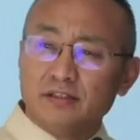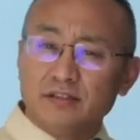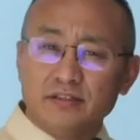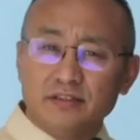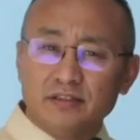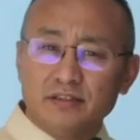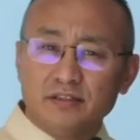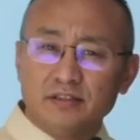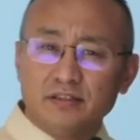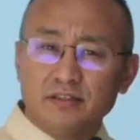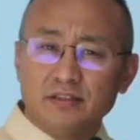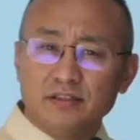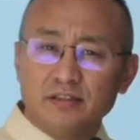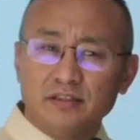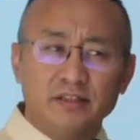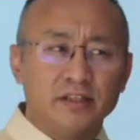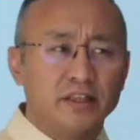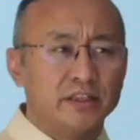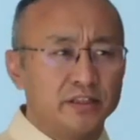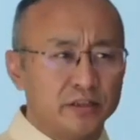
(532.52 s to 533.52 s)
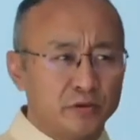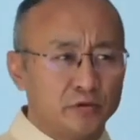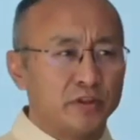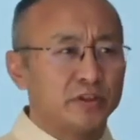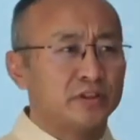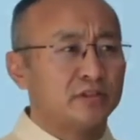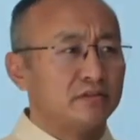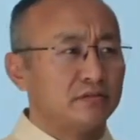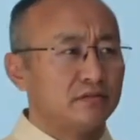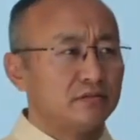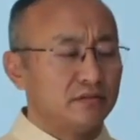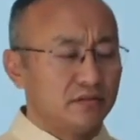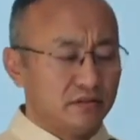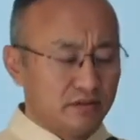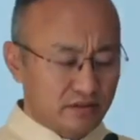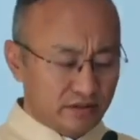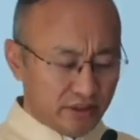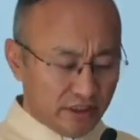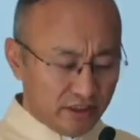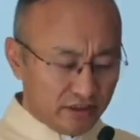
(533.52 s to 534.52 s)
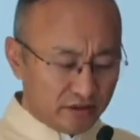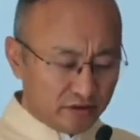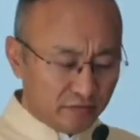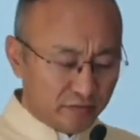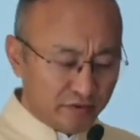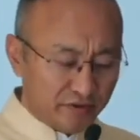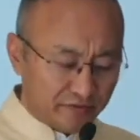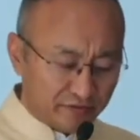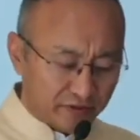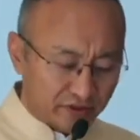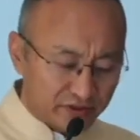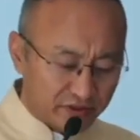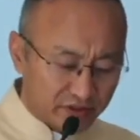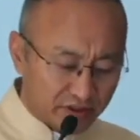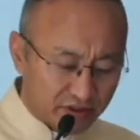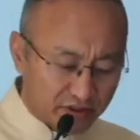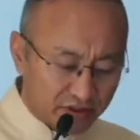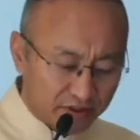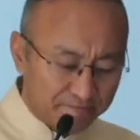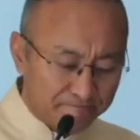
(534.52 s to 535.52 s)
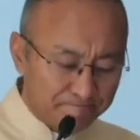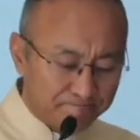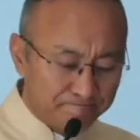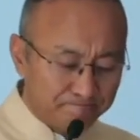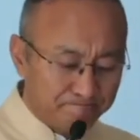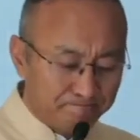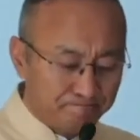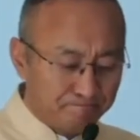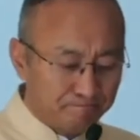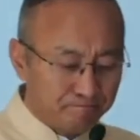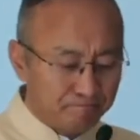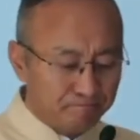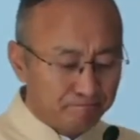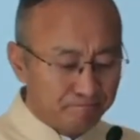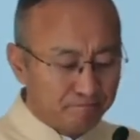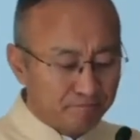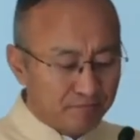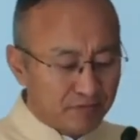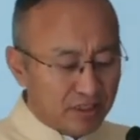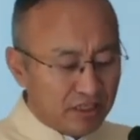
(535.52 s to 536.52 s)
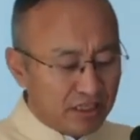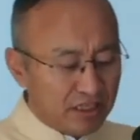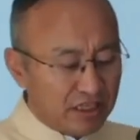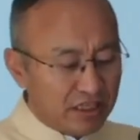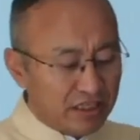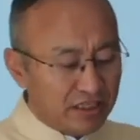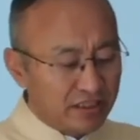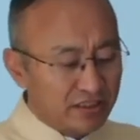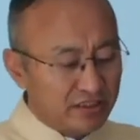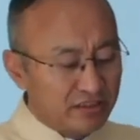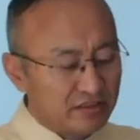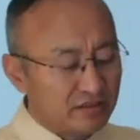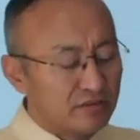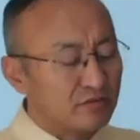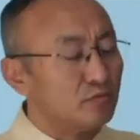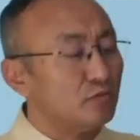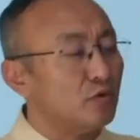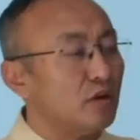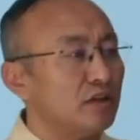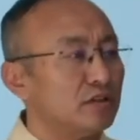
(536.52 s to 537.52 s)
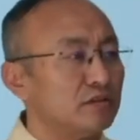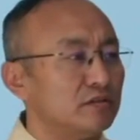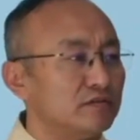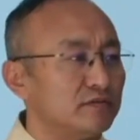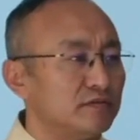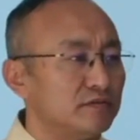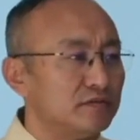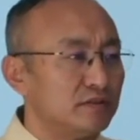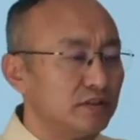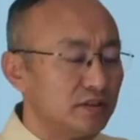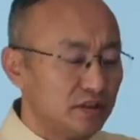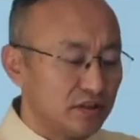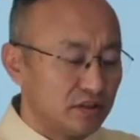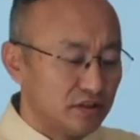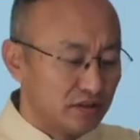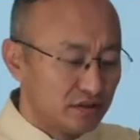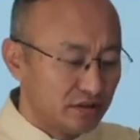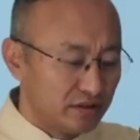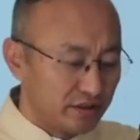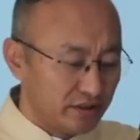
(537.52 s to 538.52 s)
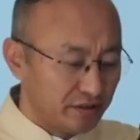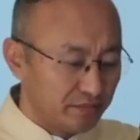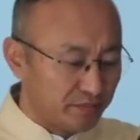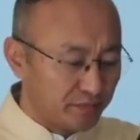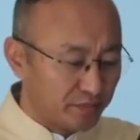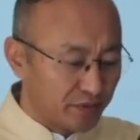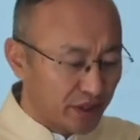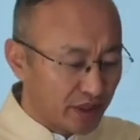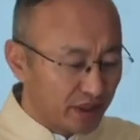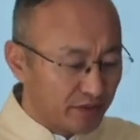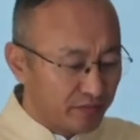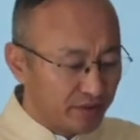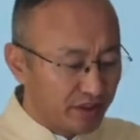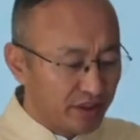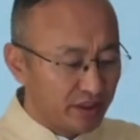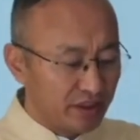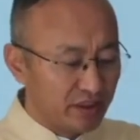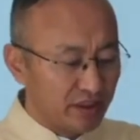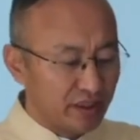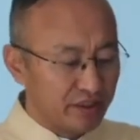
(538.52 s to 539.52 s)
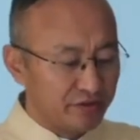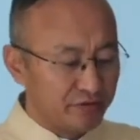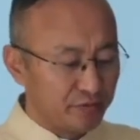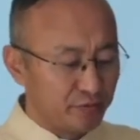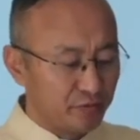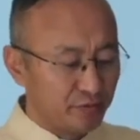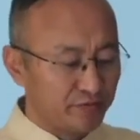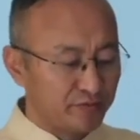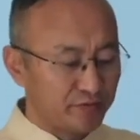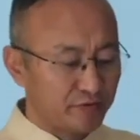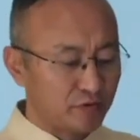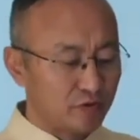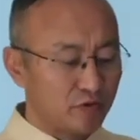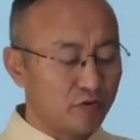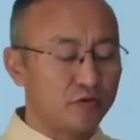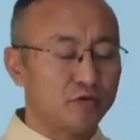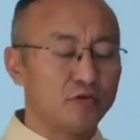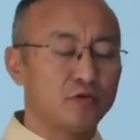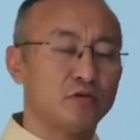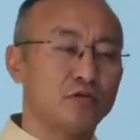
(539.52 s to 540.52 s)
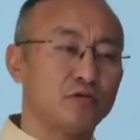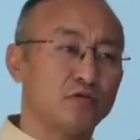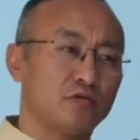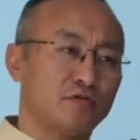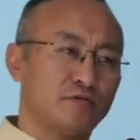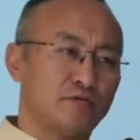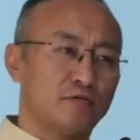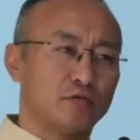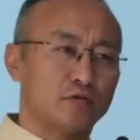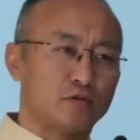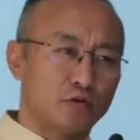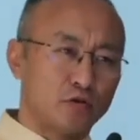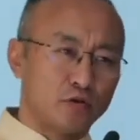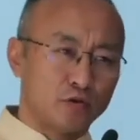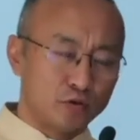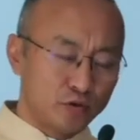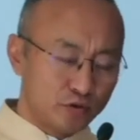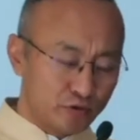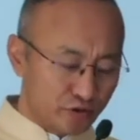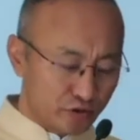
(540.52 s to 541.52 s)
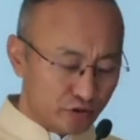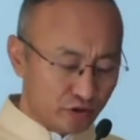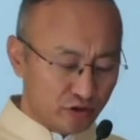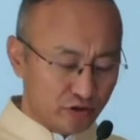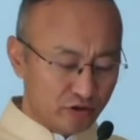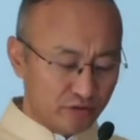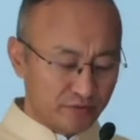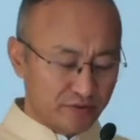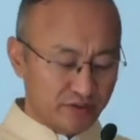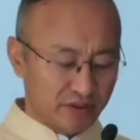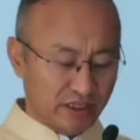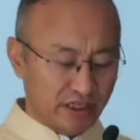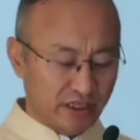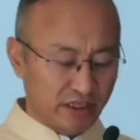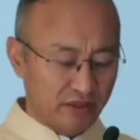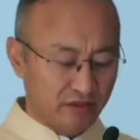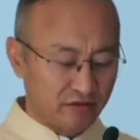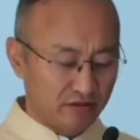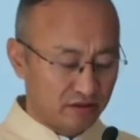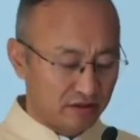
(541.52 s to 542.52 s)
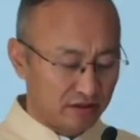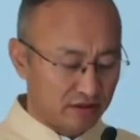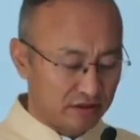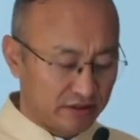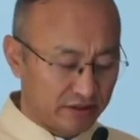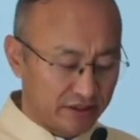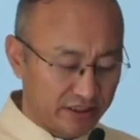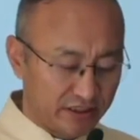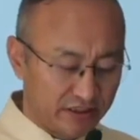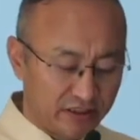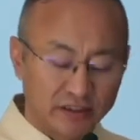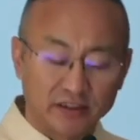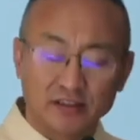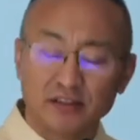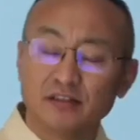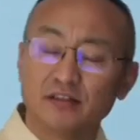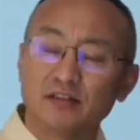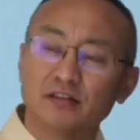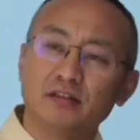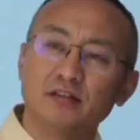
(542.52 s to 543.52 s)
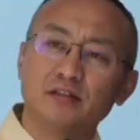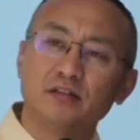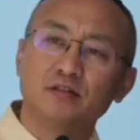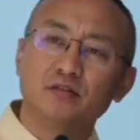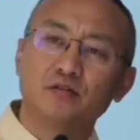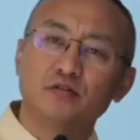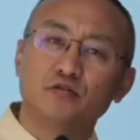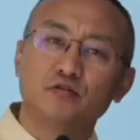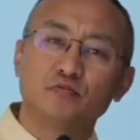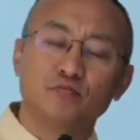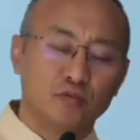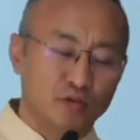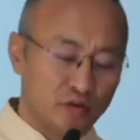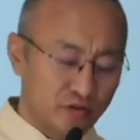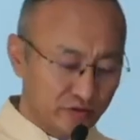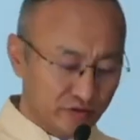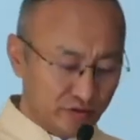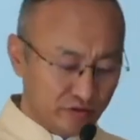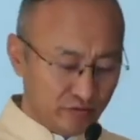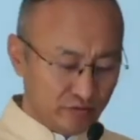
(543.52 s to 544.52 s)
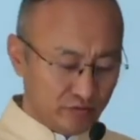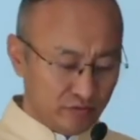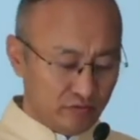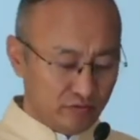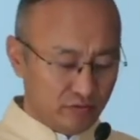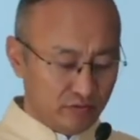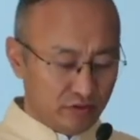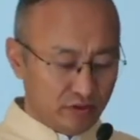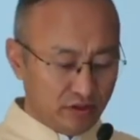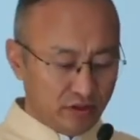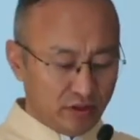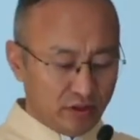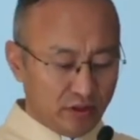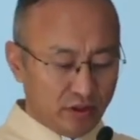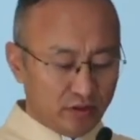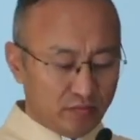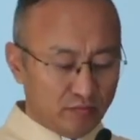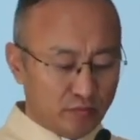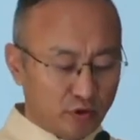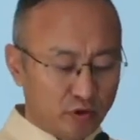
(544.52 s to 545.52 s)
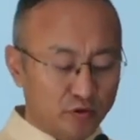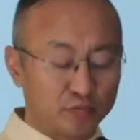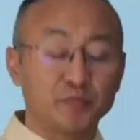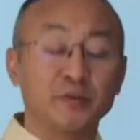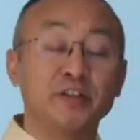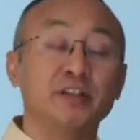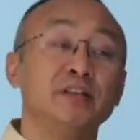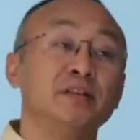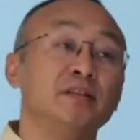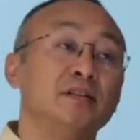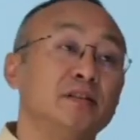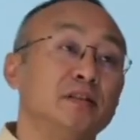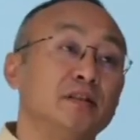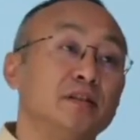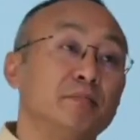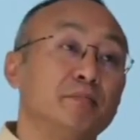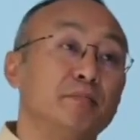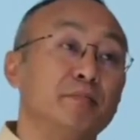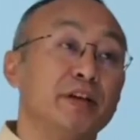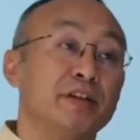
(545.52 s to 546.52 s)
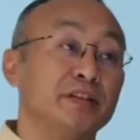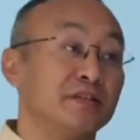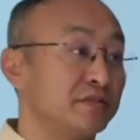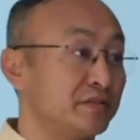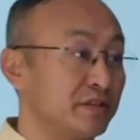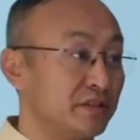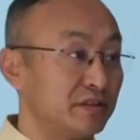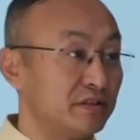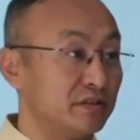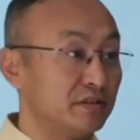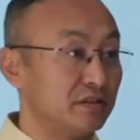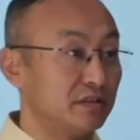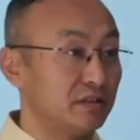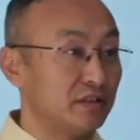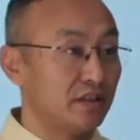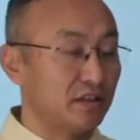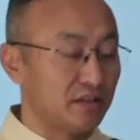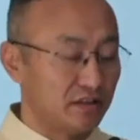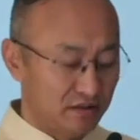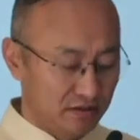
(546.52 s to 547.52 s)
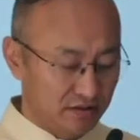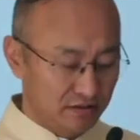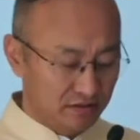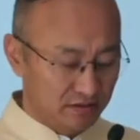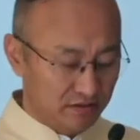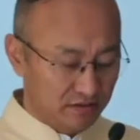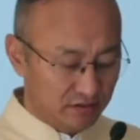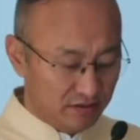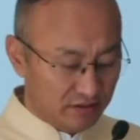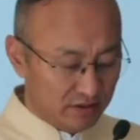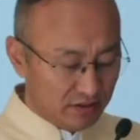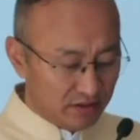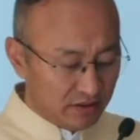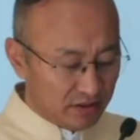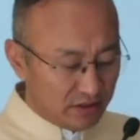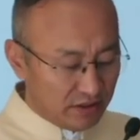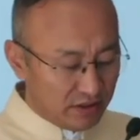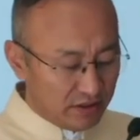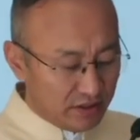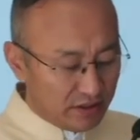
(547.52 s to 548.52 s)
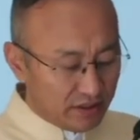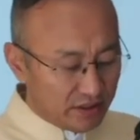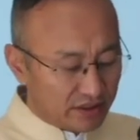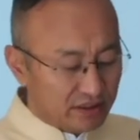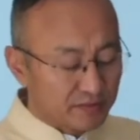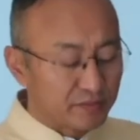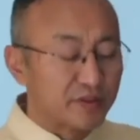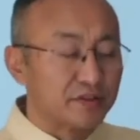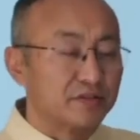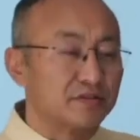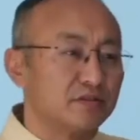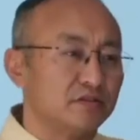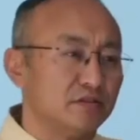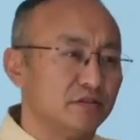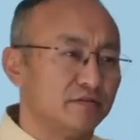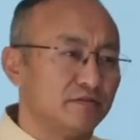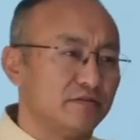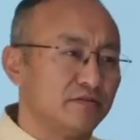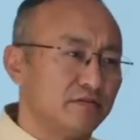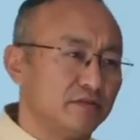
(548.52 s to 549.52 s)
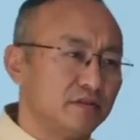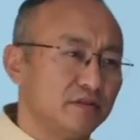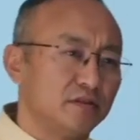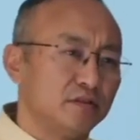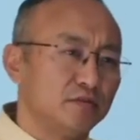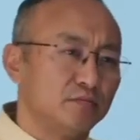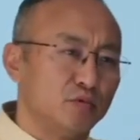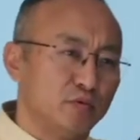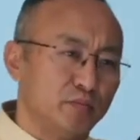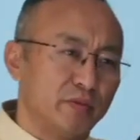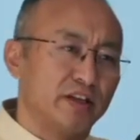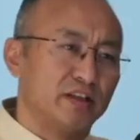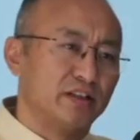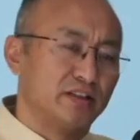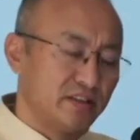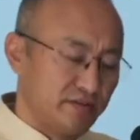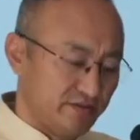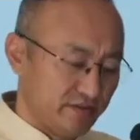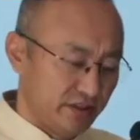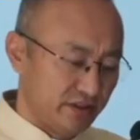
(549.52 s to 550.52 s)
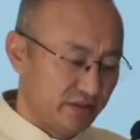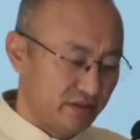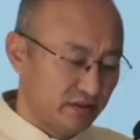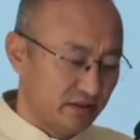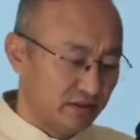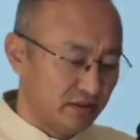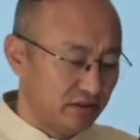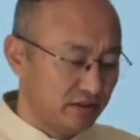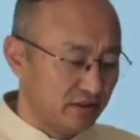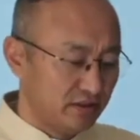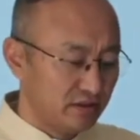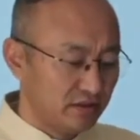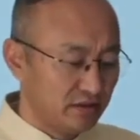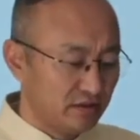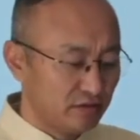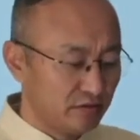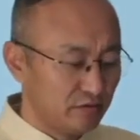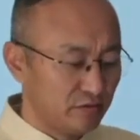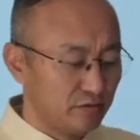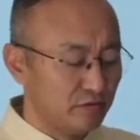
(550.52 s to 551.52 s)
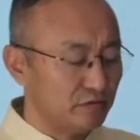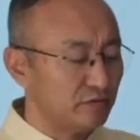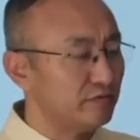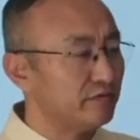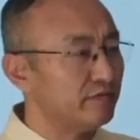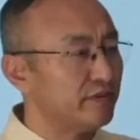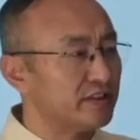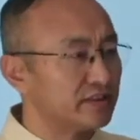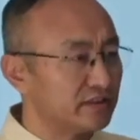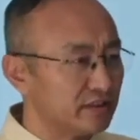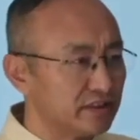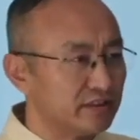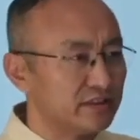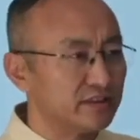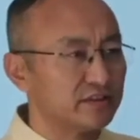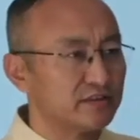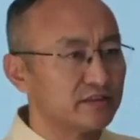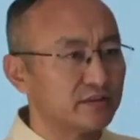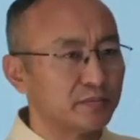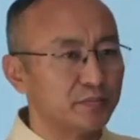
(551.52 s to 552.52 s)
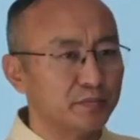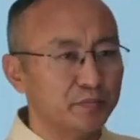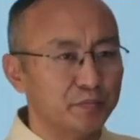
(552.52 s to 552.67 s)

The inadequate telecom infrastructure is one of the primary attribute for call drops and creating roadblocks to broadband penetration and expansion of mobile coverage. To facilitate